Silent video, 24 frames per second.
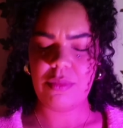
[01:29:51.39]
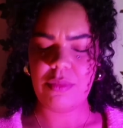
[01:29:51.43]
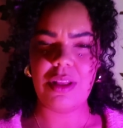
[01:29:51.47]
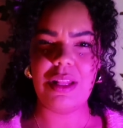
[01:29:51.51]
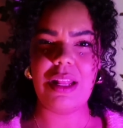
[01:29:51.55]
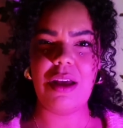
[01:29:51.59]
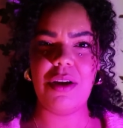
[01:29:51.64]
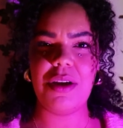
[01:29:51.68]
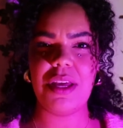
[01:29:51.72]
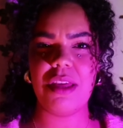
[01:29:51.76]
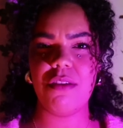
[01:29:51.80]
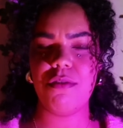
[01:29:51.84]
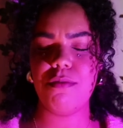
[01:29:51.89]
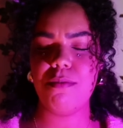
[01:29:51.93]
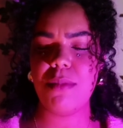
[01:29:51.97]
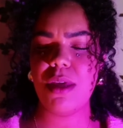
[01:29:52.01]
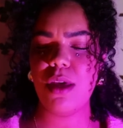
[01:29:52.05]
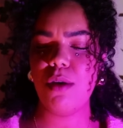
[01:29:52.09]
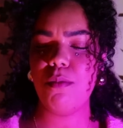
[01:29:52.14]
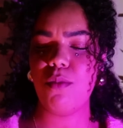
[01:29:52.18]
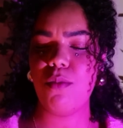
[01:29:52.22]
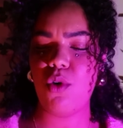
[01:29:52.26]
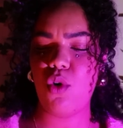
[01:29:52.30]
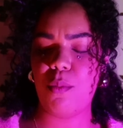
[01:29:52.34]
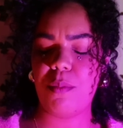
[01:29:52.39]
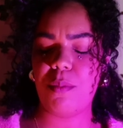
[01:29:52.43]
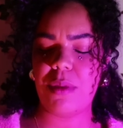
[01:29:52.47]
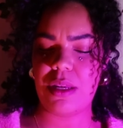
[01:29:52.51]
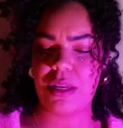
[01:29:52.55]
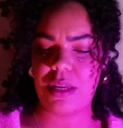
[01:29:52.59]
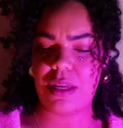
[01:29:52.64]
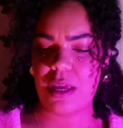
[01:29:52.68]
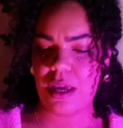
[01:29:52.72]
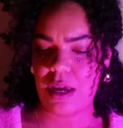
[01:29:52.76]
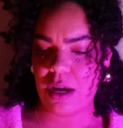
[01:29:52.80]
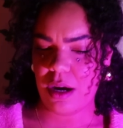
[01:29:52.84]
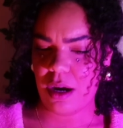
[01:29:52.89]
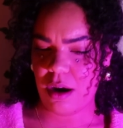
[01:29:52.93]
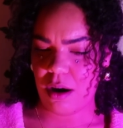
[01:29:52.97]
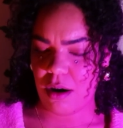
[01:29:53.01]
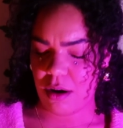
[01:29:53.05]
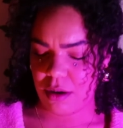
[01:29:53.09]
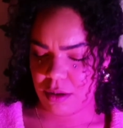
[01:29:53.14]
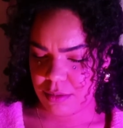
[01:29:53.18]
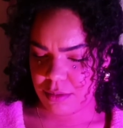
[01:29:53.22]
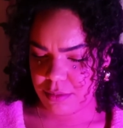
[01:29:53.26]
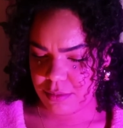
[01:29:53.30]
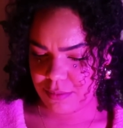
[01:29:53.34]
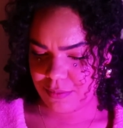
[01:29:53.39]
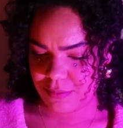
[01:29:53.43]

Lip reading: now give me a moment here.